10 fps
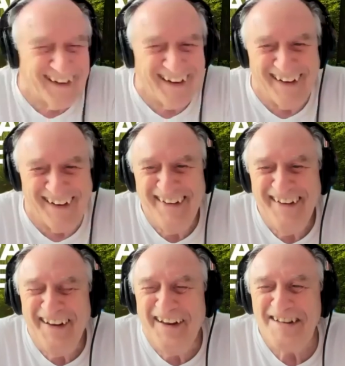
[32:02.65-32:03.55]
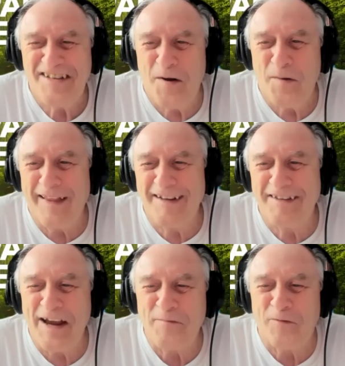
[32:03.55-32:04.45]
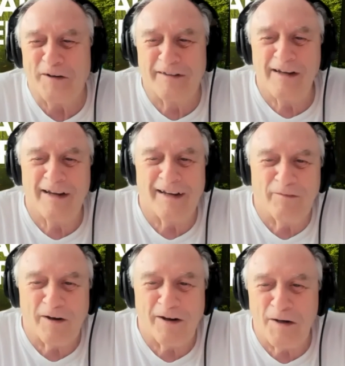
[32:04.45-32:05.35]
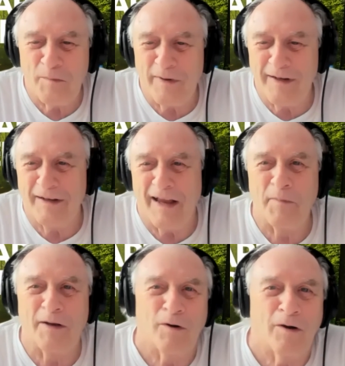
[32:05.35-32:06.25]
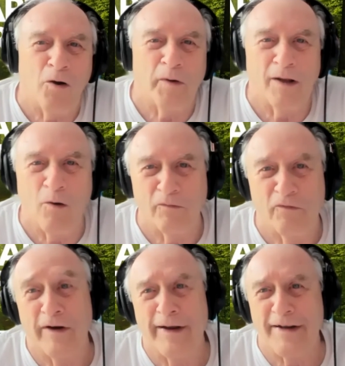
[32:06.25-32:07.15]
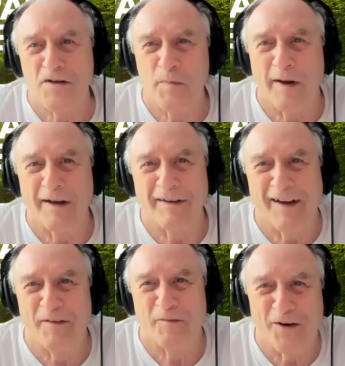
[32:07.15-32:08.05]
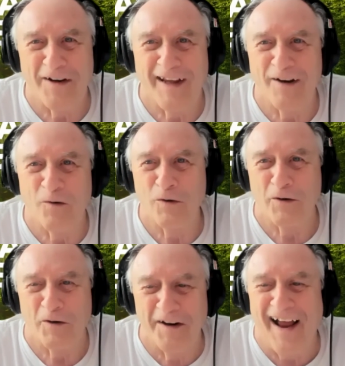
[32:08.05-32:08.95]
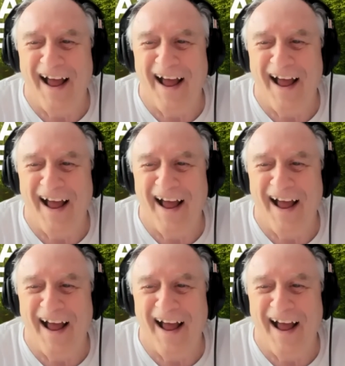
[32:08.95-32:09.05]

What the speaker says: Okay. So by the time we're done, we're already old friends, but we're going to get older.